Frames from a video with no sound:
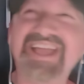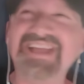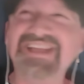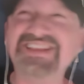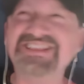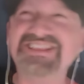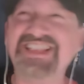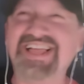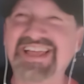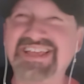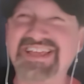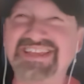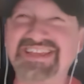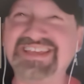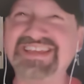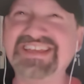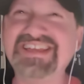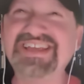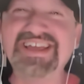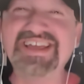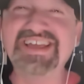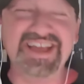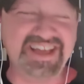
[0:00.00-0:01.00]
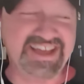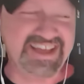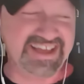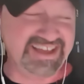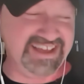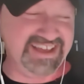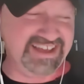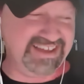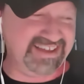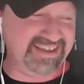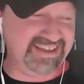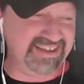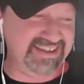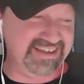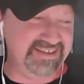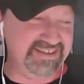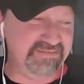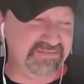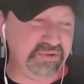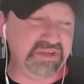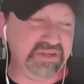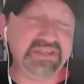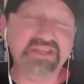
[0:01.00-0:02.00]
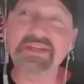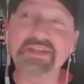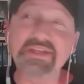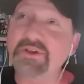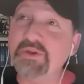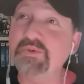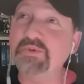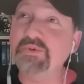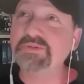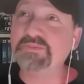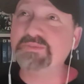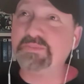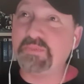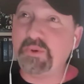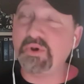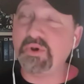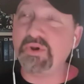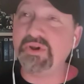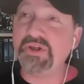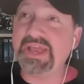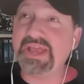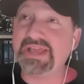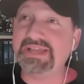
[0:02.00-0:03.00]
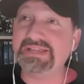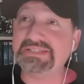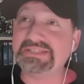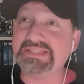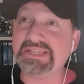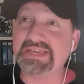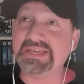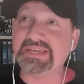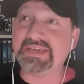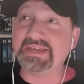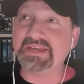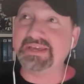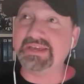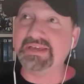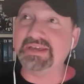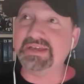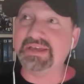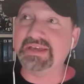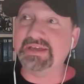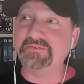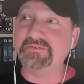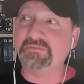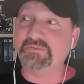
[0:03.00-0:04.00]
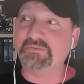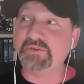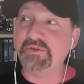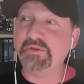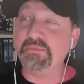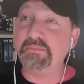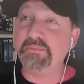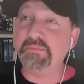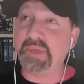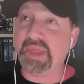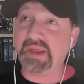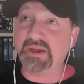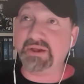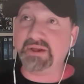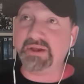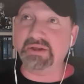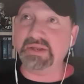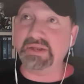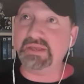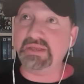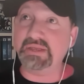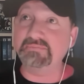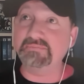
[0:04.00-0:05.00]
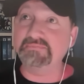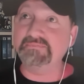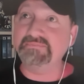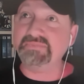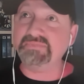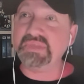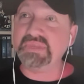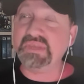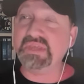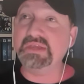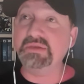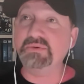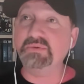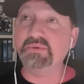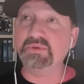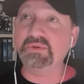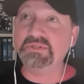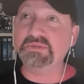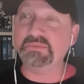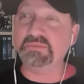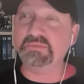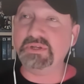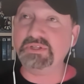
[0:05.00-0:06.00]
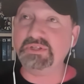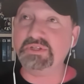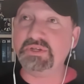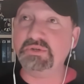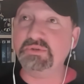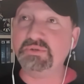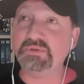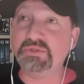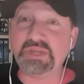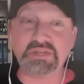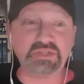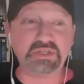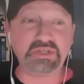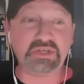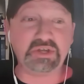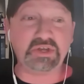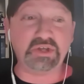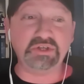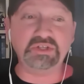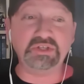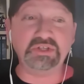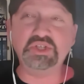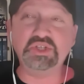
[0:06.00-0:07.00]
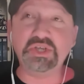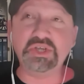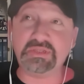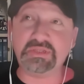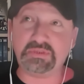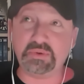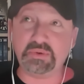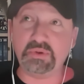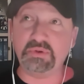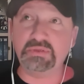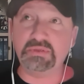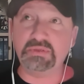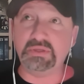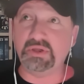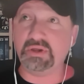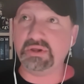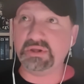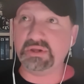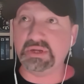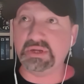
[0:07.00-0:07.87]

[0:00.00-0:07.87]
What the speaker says: And like, but Gyro was born as like a film parody. It was actually called Jethro and the